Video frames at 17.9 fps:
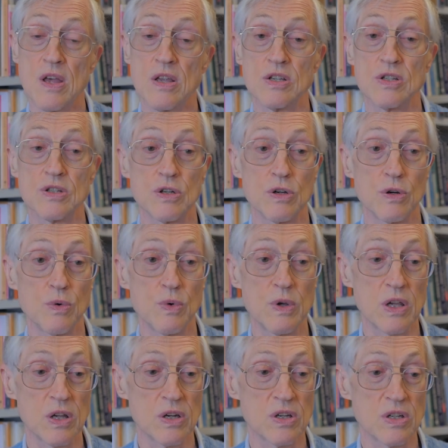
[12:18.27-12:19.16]
So
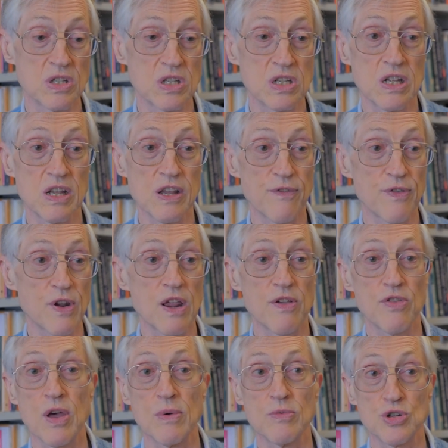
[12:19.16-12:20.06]
we can see if any
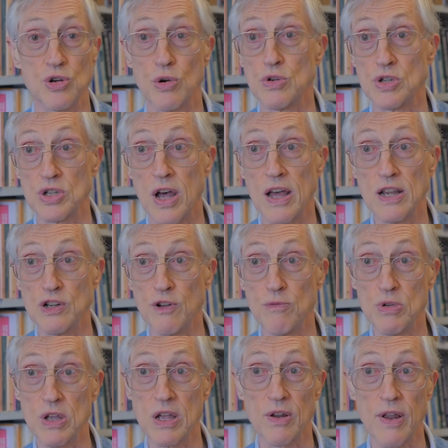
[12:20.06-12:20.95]
of them show signs
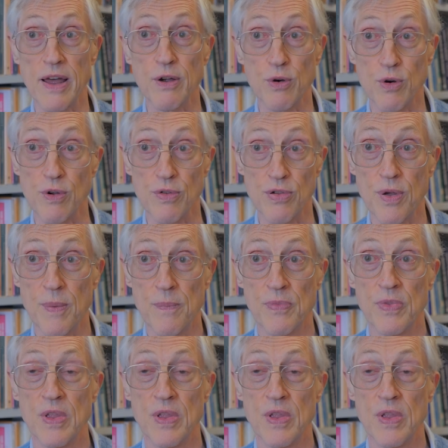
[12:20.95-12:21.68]
of being like Earth.